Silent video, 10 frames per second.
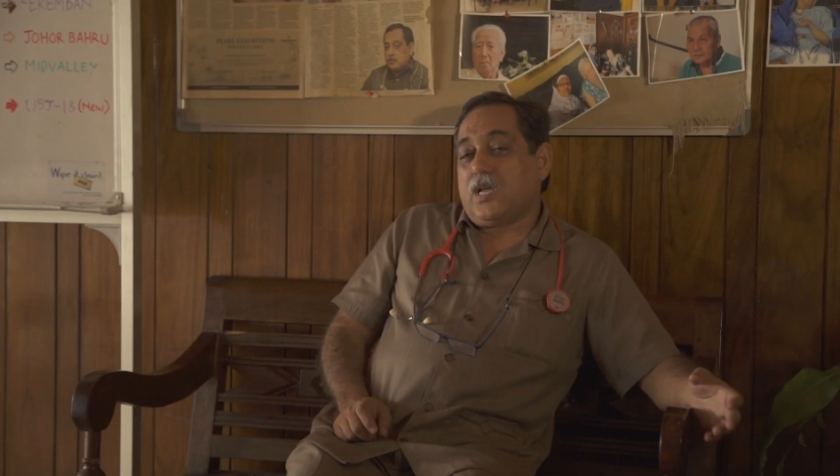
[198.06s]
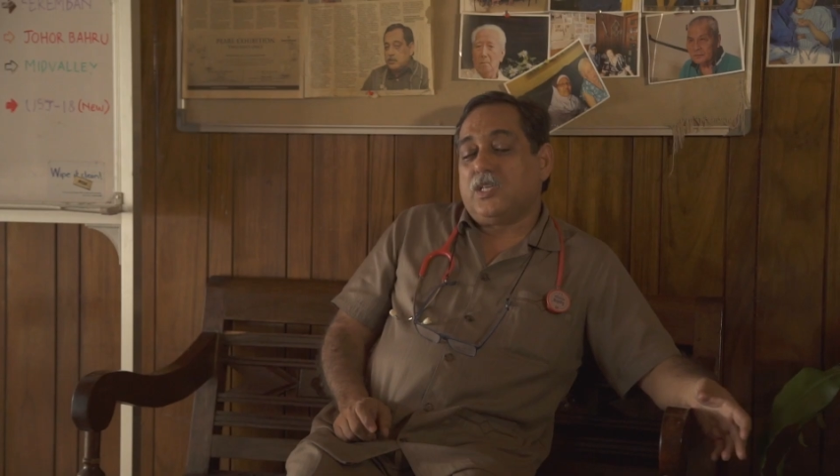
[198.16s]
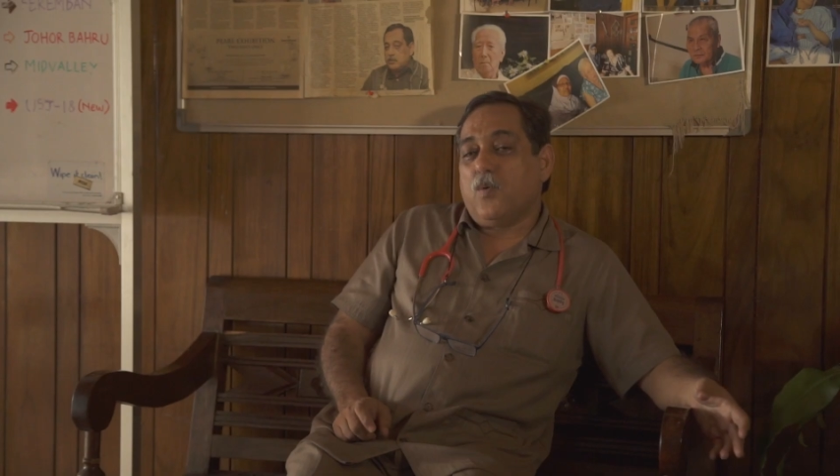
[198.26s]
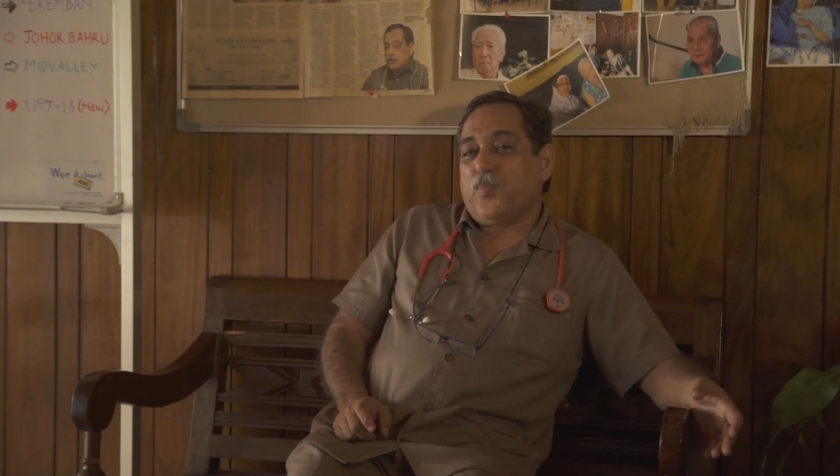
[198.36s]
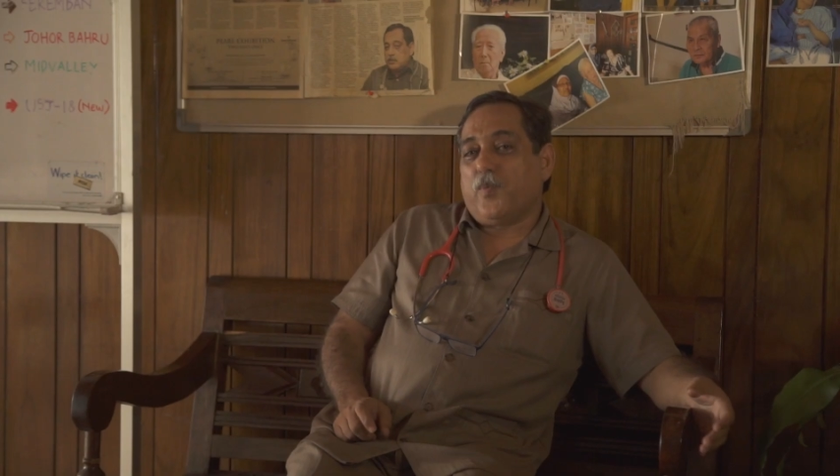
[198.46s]

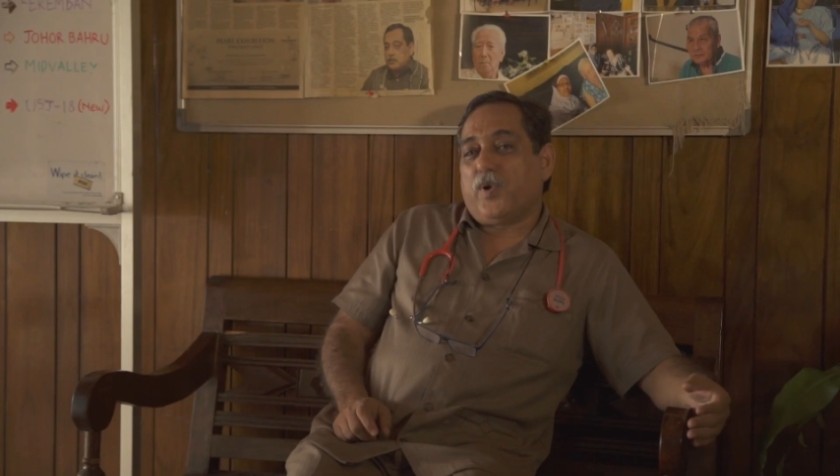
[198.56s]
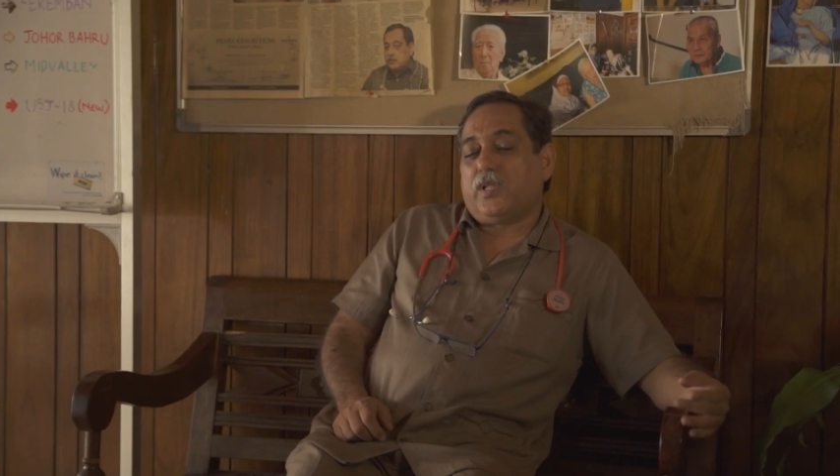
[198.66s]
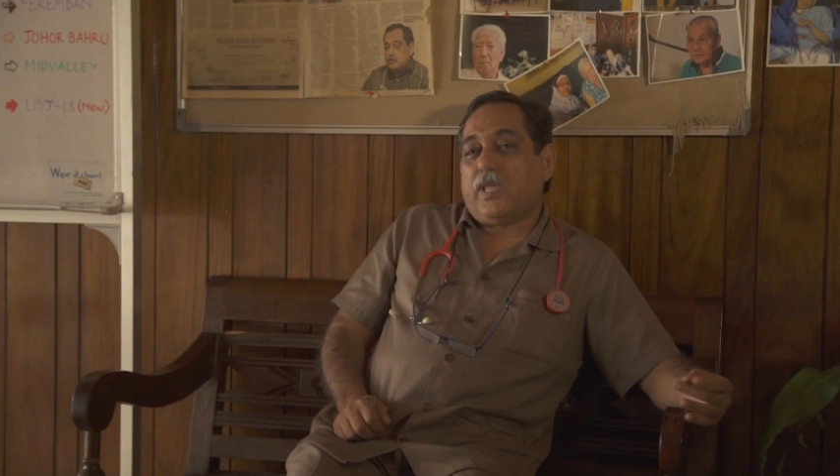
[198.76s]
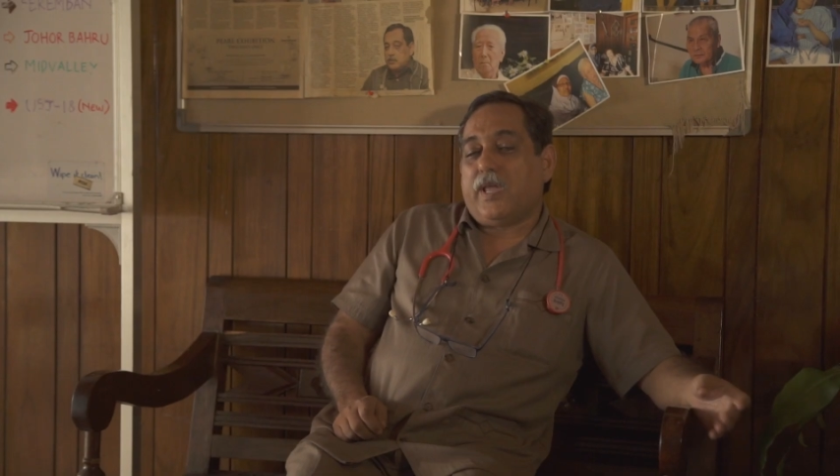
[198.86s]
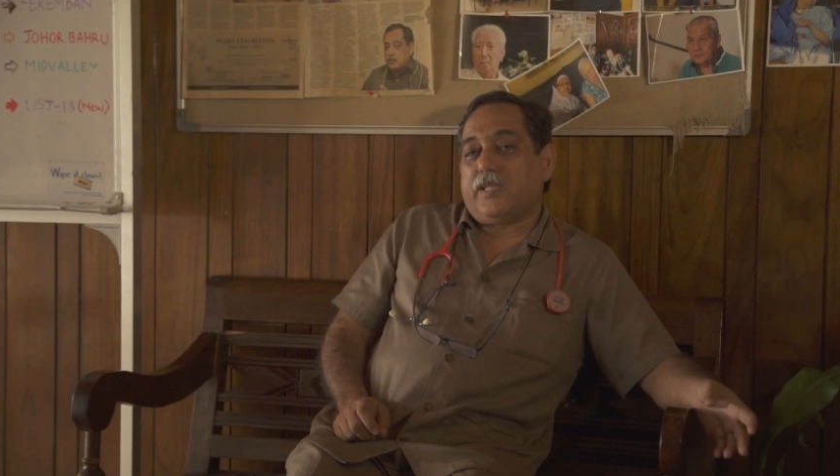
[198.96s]
Some
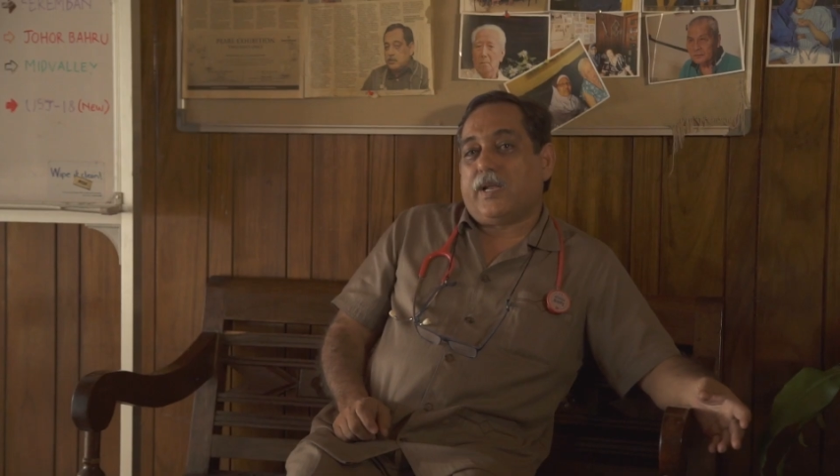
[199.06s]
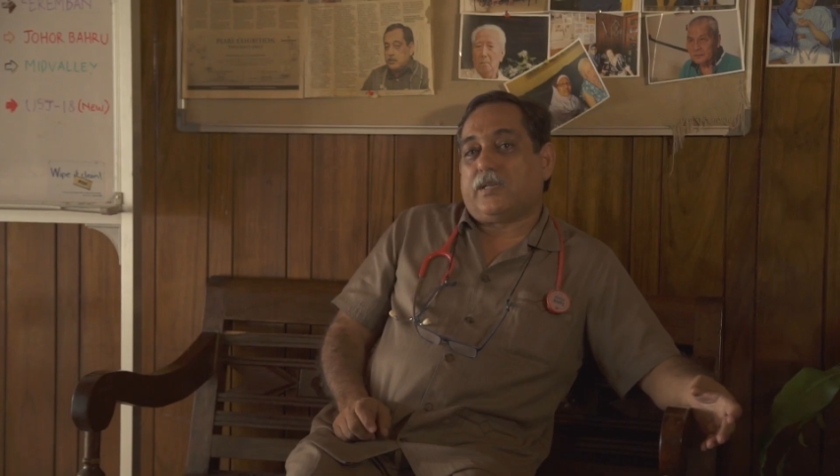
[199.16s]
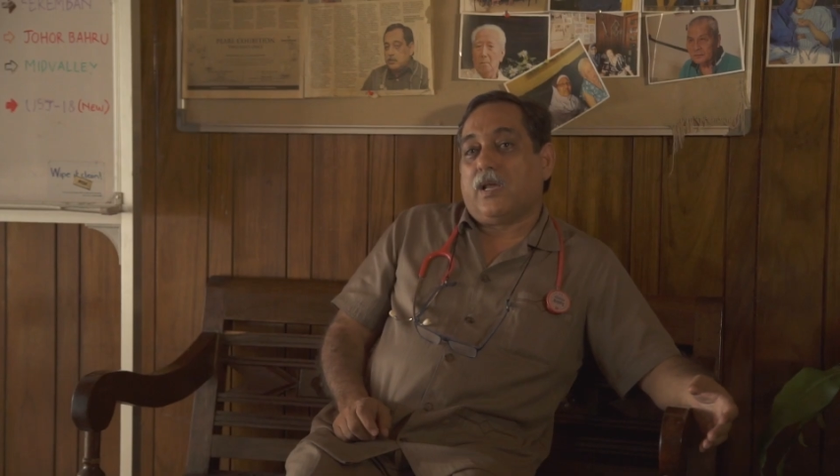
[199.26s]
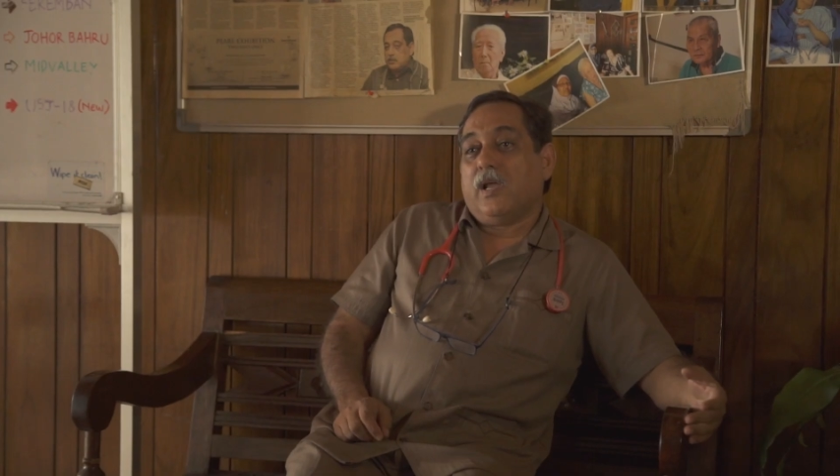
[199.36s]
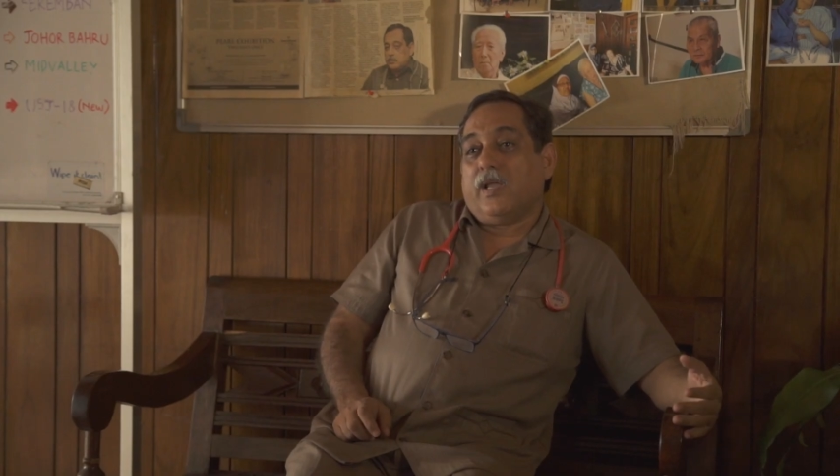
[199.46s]
people think
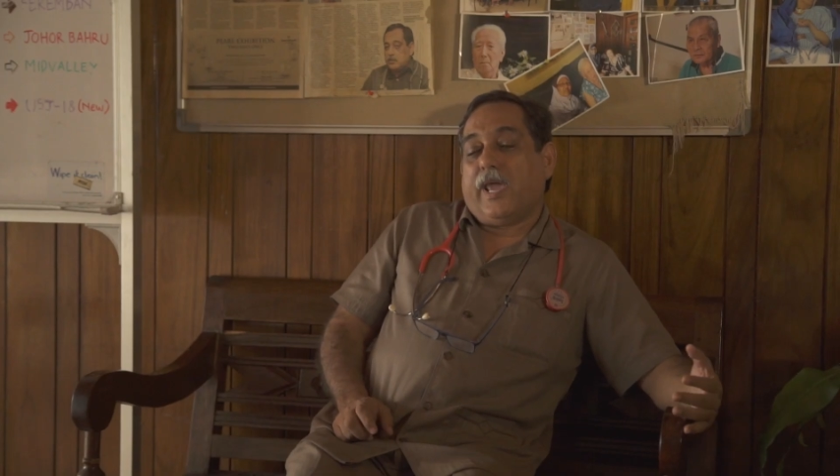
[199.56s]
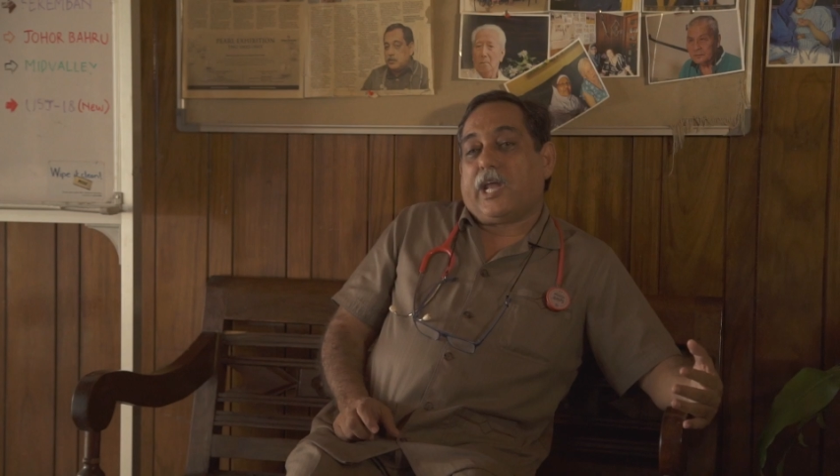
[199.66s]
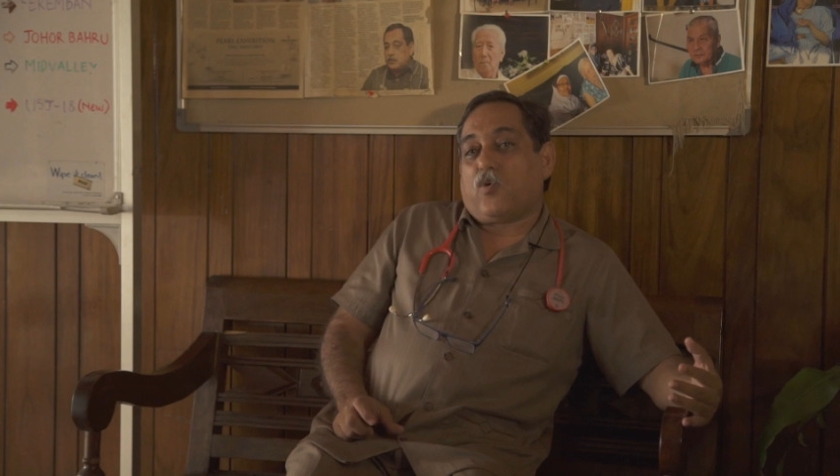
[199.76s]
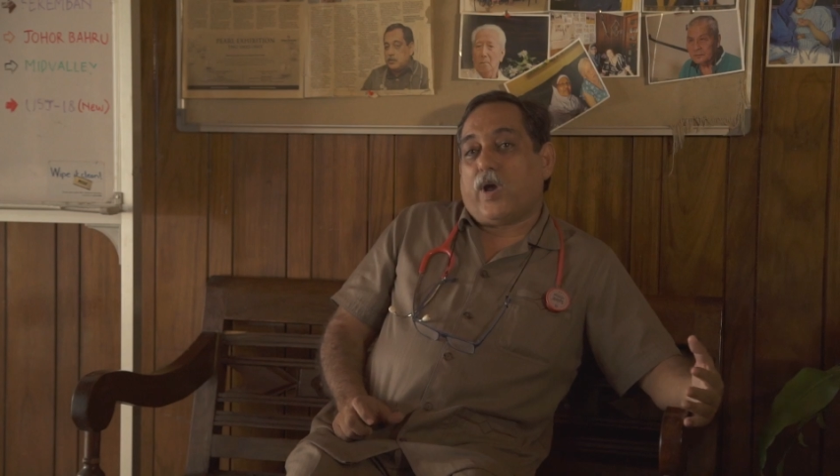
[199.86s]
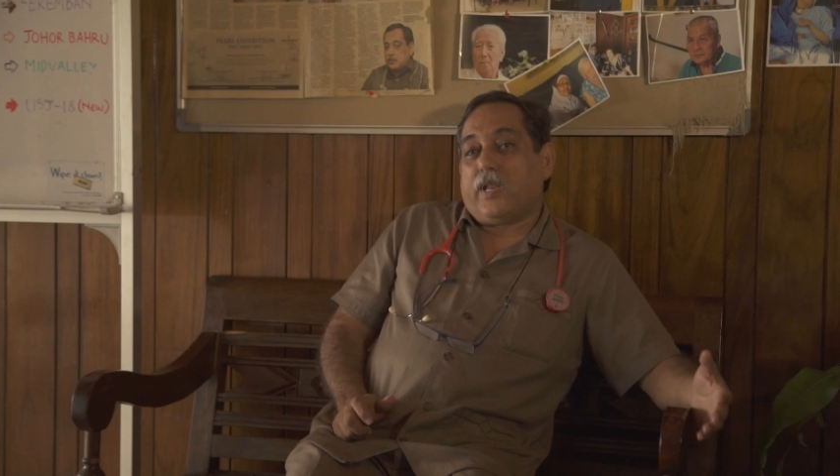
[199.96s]
that
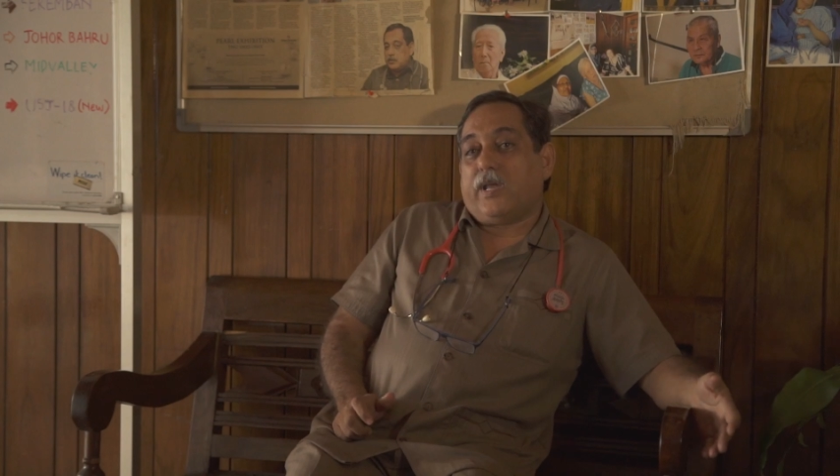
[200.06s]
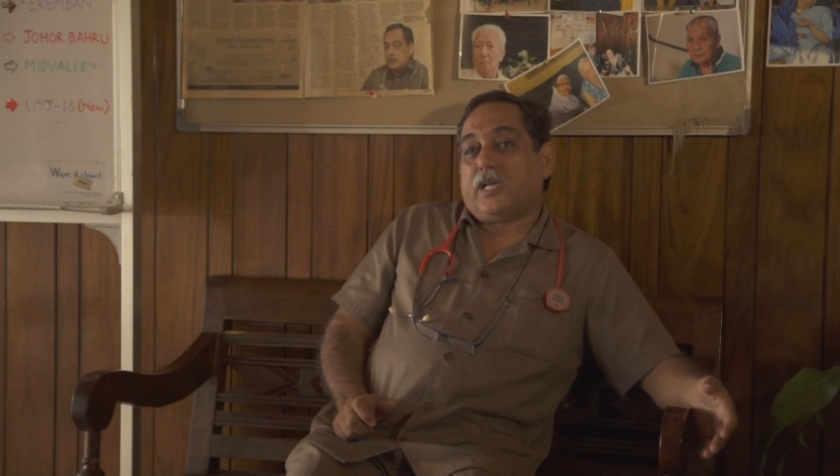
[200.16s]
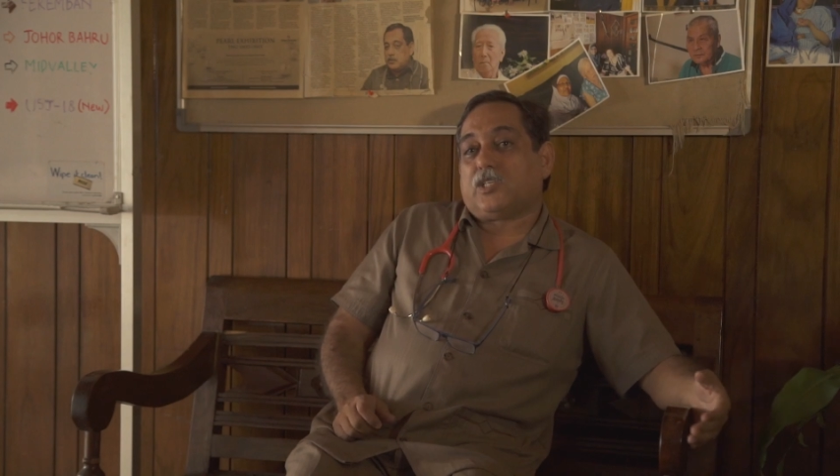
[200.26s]
acquiring